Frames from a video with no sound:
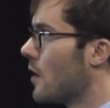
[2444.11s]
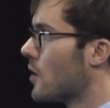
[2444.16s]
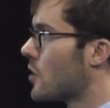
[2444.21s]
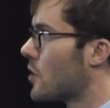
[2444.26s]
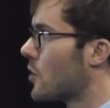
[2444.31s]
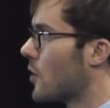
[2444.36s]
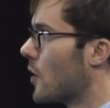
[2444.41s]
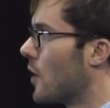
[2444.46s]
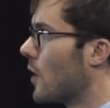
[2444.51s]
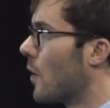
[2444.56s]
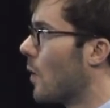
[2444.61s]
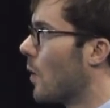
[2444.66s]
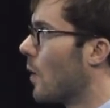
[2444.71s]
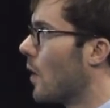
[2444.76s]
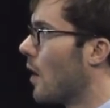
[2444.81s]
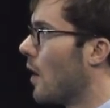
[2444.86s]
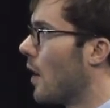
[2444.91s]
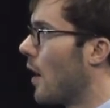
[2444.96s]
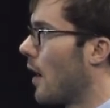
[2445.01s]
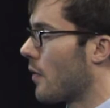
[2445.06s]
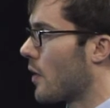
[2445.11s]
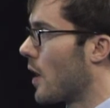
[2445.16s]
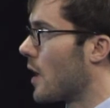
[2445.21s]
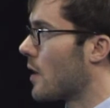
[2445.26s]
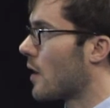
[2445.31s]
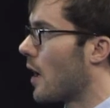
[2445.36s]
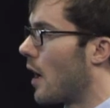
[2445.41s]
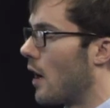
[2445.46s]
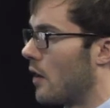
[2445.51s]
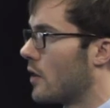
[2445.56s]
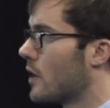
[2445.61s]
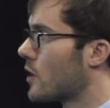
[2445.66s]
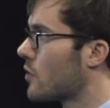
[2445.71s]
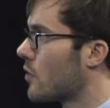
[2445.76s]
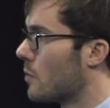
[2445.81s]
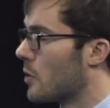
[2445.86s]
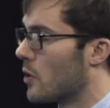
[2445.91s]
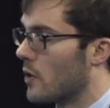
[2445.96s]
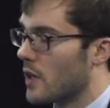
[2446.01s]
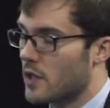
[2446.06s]
So I've got colleagues
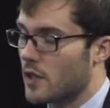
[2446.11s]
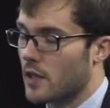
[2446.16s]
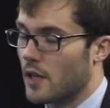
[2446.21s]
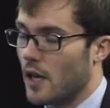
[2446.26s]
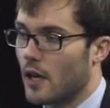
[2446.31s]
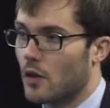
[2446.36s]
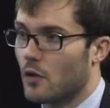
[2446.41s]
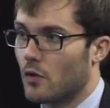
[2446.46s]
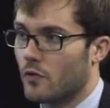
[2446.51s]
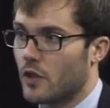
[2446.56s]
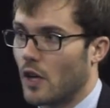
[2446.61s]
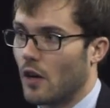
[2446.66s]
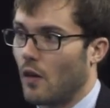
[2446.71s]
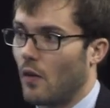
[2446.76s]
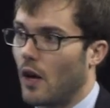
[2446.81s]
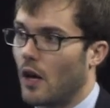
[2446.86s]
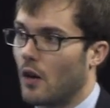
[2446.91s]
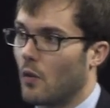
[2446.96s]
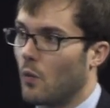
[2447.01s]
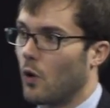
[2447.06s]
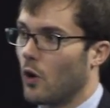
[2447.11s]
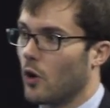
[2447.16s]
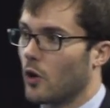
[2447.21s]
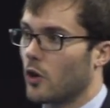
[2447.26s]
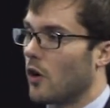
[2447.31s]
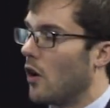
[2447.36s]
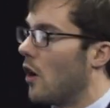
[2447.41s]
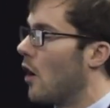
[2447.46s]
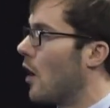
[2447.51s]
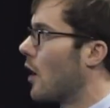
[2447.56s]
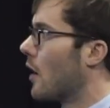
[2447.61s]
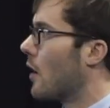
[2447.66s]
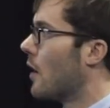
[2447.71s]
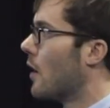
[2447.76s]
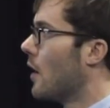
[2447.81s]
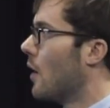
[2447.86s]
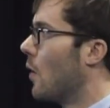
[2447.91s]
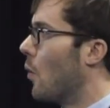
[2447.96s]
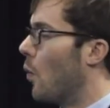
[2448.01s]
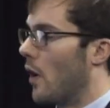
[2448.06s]
from USDA who've done a lot of work on
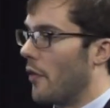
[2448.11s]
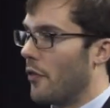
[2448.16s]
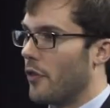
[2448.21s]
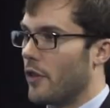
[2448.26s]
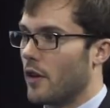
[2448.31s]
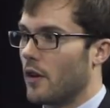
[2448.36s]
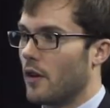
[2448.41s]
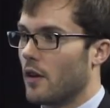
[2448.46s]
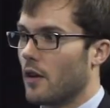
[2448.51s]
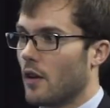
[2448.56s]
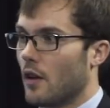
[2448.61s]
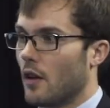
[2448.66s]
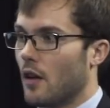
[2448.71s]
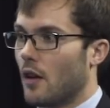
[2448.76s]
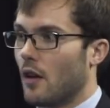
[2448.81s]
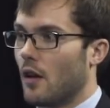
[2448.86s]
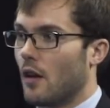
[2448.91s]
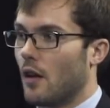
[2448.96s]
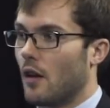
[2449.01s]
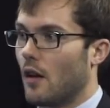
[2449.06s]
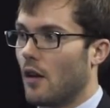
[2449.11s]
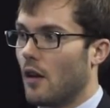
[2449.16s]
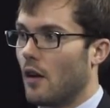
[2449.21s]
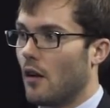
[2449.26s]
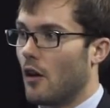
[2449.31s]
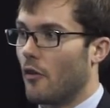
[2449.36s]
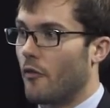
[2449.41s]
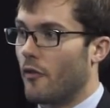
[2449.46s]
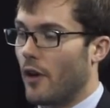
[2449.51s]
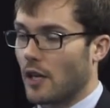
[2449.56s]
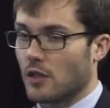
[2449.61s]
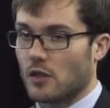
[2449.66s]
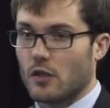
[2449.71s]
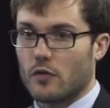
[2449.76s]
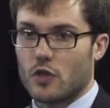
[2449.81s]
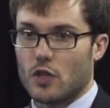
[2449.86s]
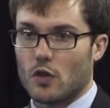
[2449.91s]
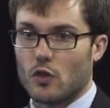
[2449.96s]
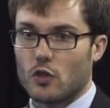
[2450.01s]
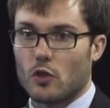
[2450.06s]
what the effect
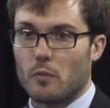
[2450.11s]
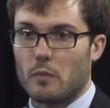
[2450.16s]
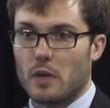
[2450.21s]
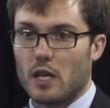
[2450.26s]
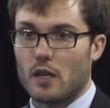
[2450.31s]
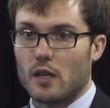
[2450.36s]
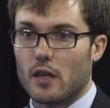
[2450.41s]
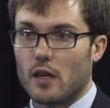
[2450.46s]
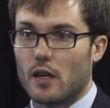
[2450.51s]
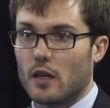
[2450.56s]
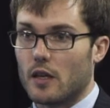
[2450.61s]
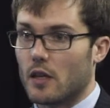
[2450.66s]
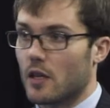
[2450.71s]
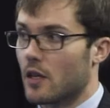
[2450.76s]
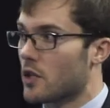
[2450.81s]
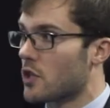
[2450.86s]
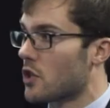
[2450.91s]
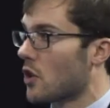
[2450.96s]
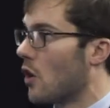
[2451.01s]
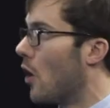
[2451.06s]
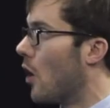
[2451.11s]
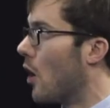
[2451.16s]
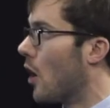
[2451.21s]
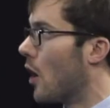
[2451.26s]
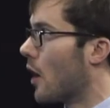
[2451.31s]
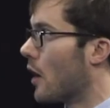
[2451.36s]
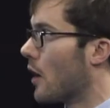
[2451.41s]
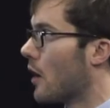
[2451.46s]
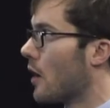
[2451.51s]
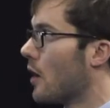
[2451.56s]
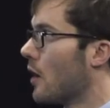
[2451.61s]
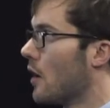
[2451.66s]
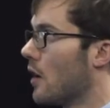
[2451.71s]
of social media is on